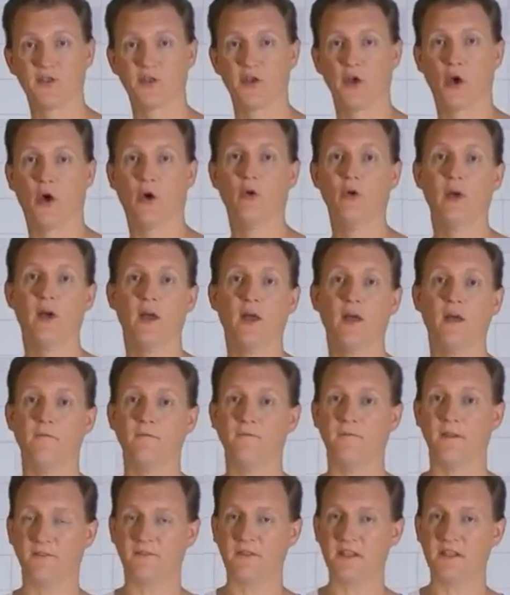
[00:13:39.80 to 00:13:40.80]
So
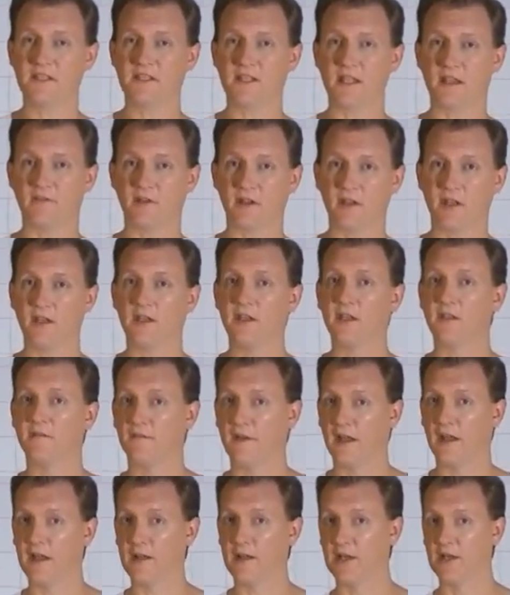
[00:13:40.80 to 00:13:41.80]
57
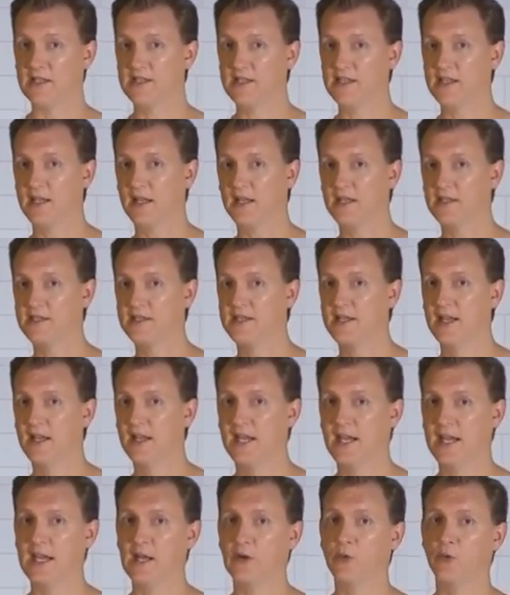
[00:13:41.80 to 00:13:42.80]
divided by 6
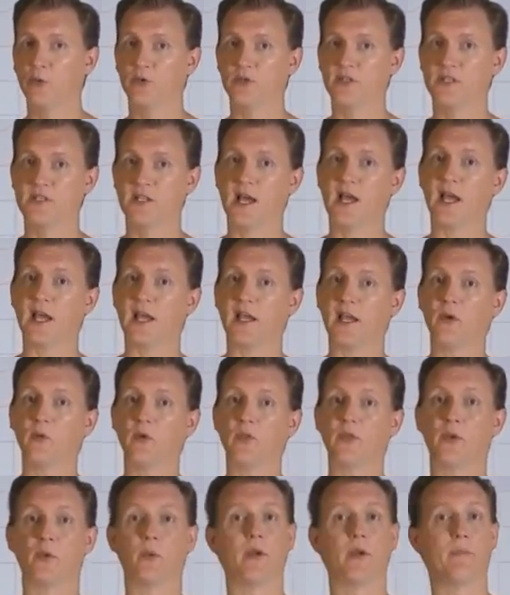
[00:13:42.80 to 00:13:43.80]
equals 9
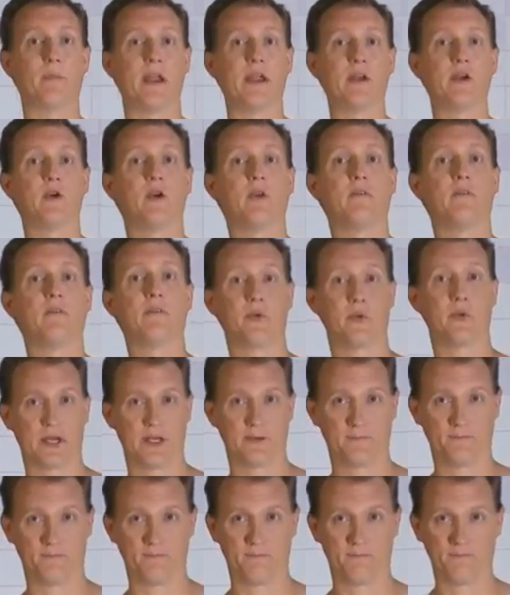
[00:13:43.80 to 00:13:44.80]
with a remainder of
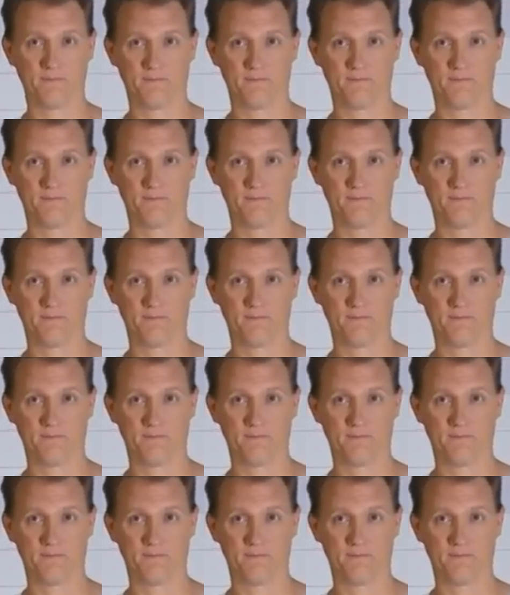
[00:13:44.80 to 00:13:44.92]
3.